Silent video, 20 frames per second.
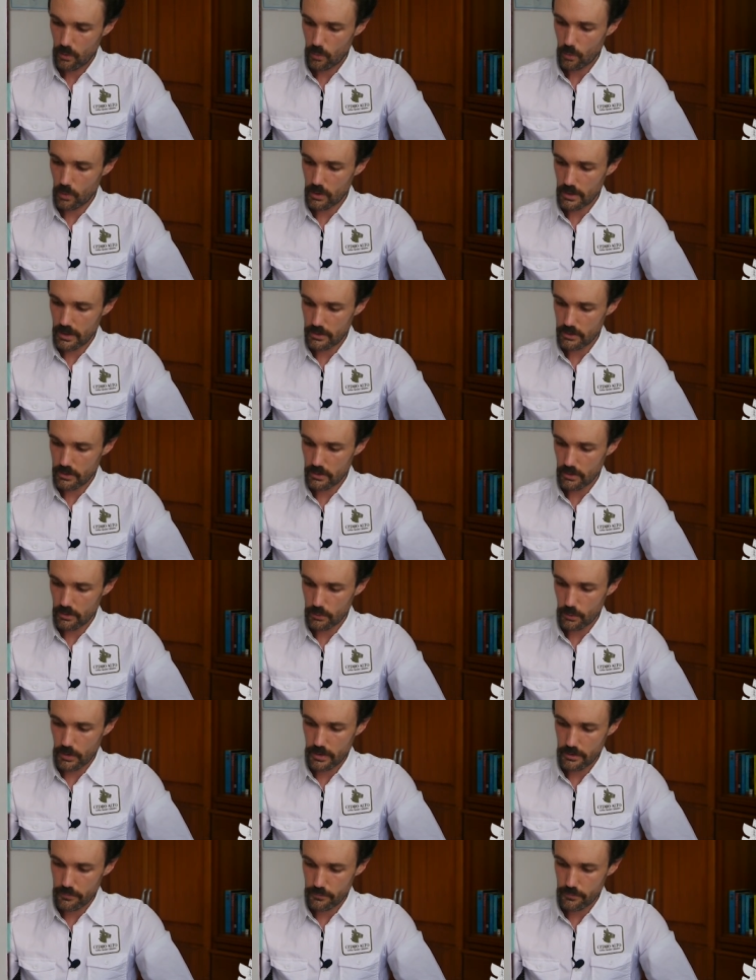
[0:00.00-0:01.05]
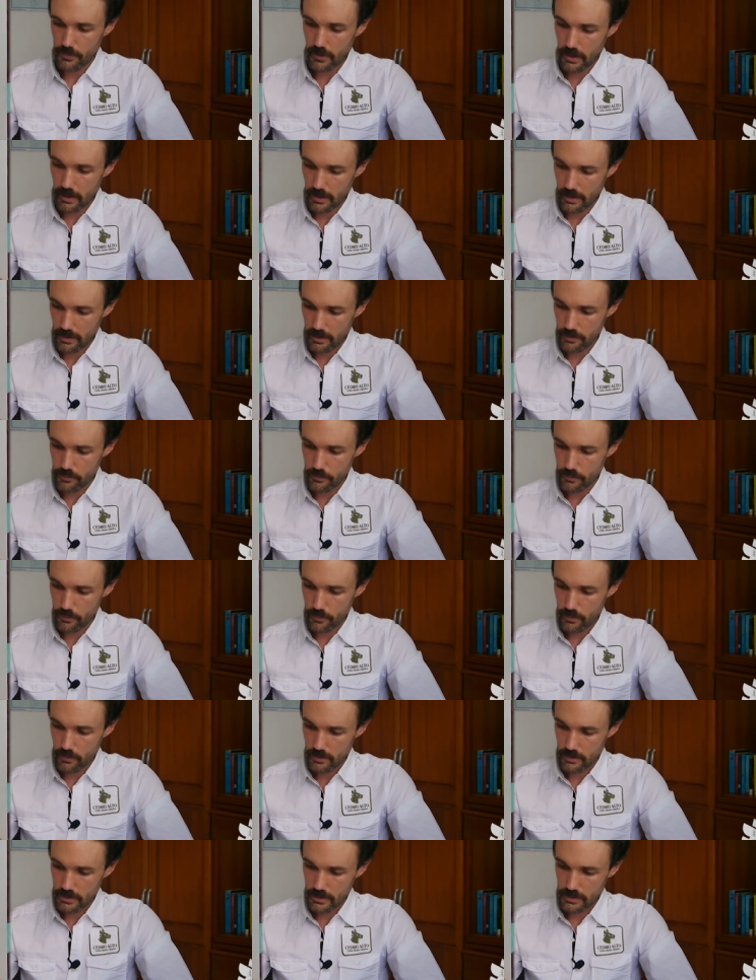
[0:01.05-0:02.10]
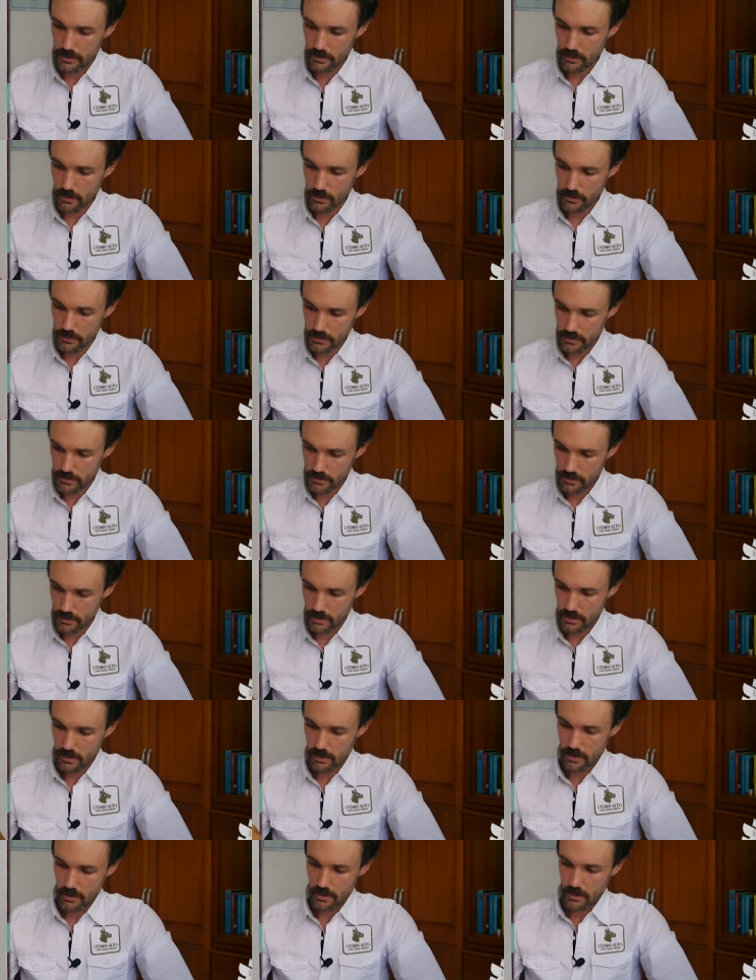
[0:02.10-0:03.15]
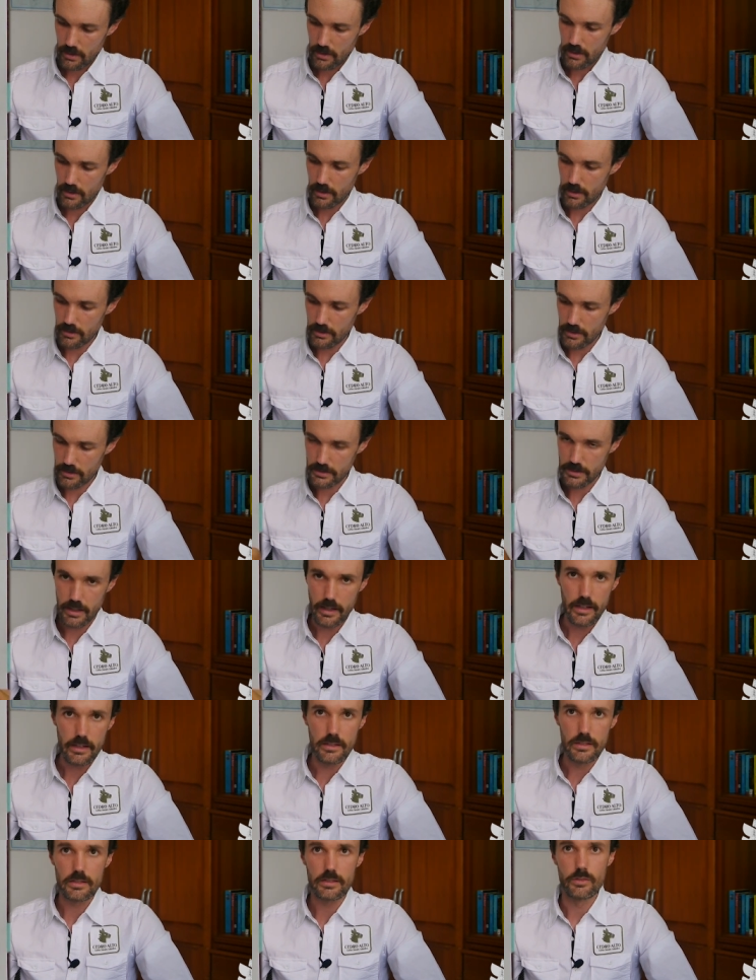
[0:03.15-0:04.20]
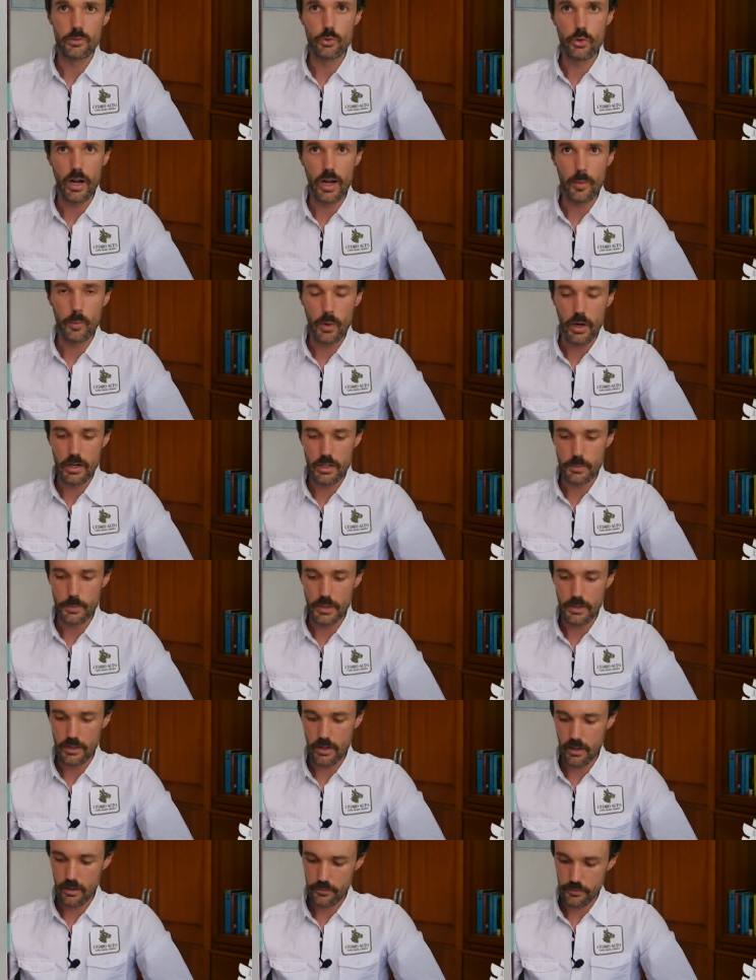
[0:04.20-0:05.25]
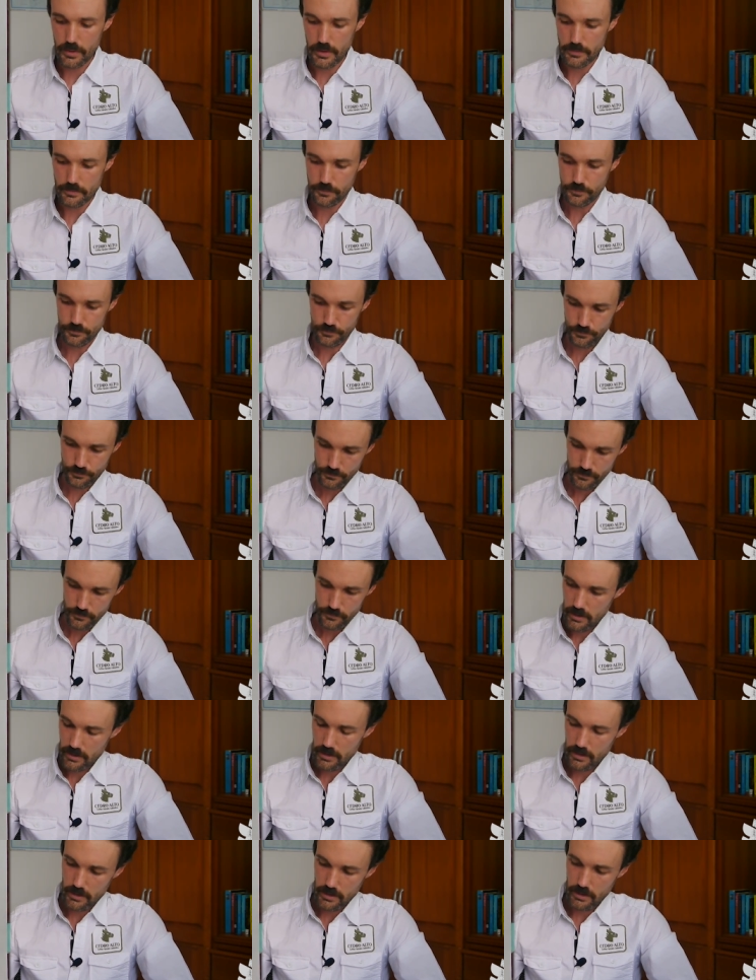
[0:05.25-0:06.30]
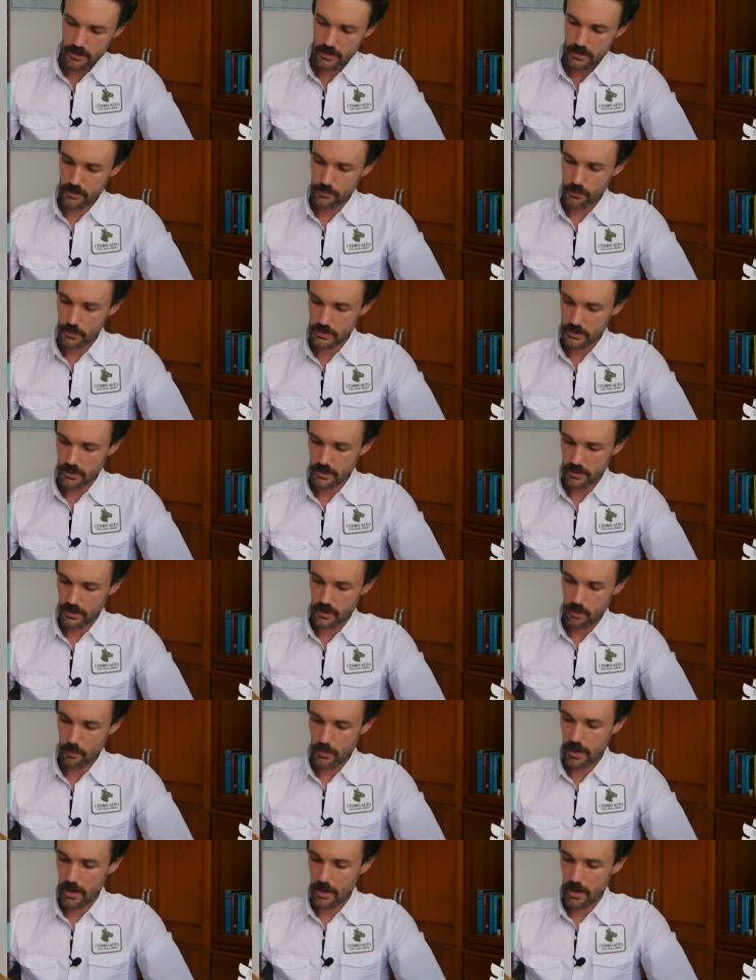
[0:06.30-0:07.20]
125 kilos. In this case, dry parchment coffee. If we're talking